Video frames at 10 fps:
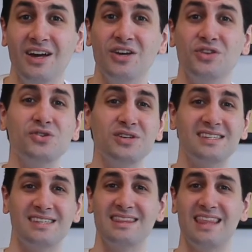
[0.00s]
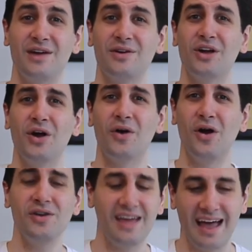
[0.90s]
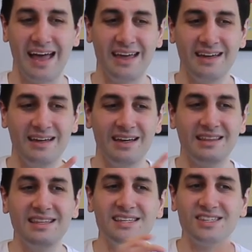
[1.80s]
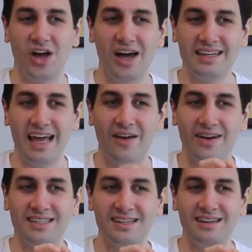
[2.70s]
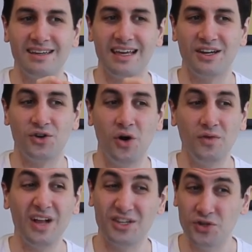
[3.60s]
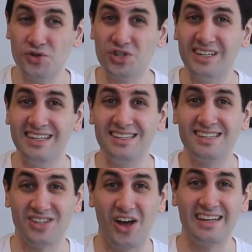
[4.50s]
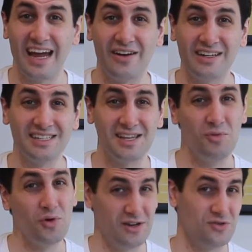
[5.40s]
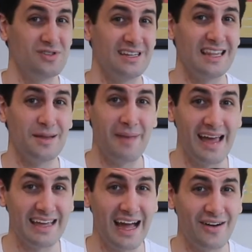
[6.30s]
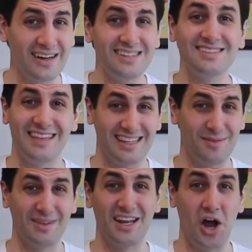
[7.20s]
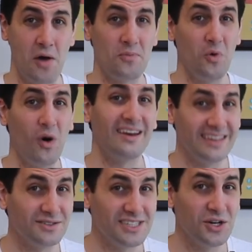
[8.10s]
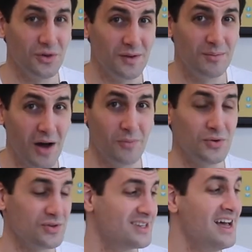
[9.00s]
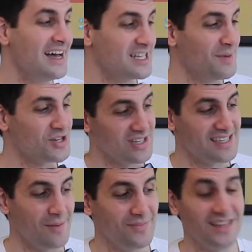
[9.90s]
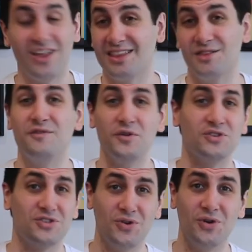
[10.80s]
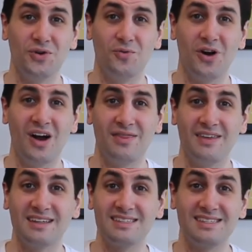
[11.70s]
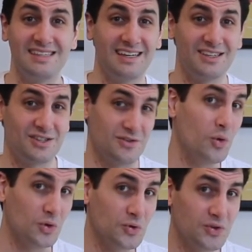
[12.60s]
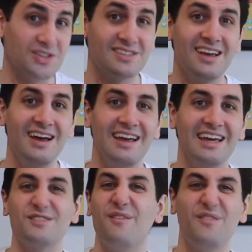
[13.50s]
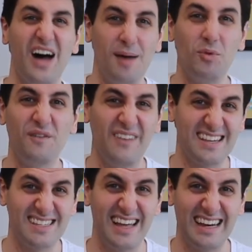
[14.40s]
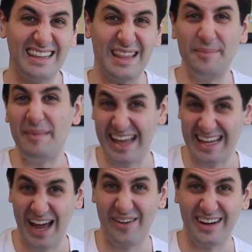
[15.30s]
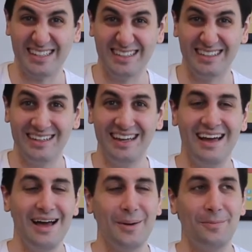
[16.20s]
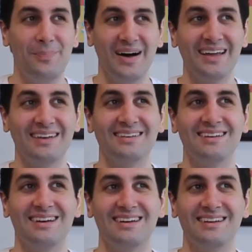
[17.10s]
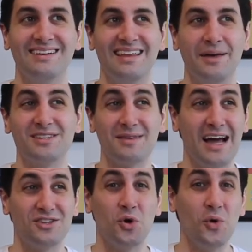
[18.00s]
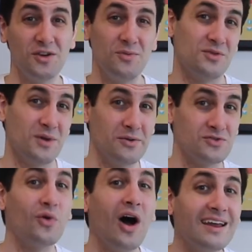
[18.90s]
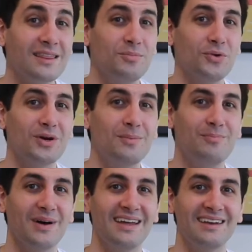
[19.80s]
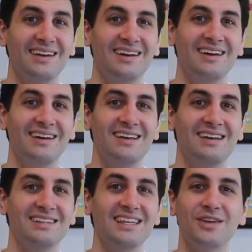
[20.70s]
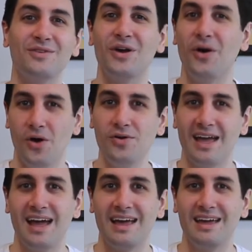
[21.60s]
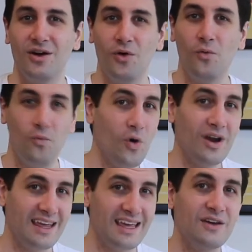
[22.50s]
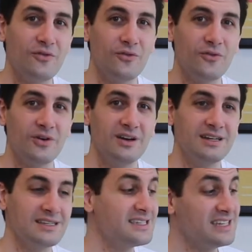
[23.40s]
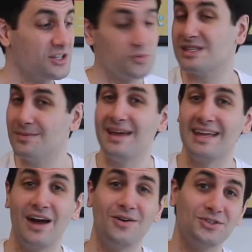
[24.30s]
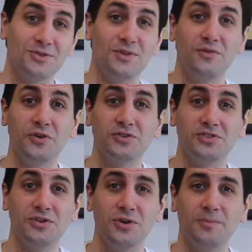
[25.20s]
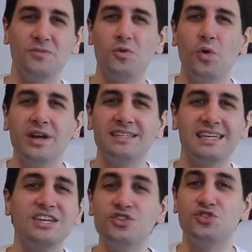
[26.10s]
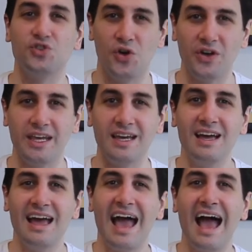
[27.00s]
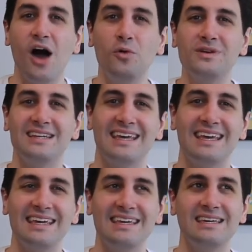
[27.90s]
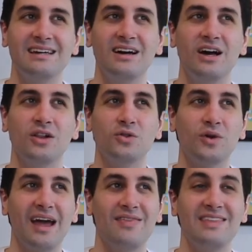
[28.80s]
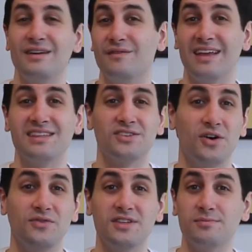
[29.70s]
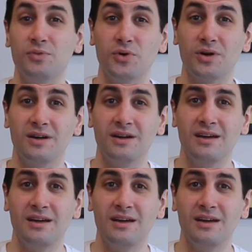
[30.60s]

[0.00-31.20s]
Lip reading: You can sit there and go, okay, this side character in a novel, and usually side characters are more interesting than the main characters. That's something that I'm quite guilty of in my books, especially something like the first third, where I think Styx or Lucas is far more fascinating than the main character. But, and that was something I toyed with when I was writing the book, but sit there and go, okay, what if Styx was the main character of the first third? What is his journey? How would he look at the events of this book?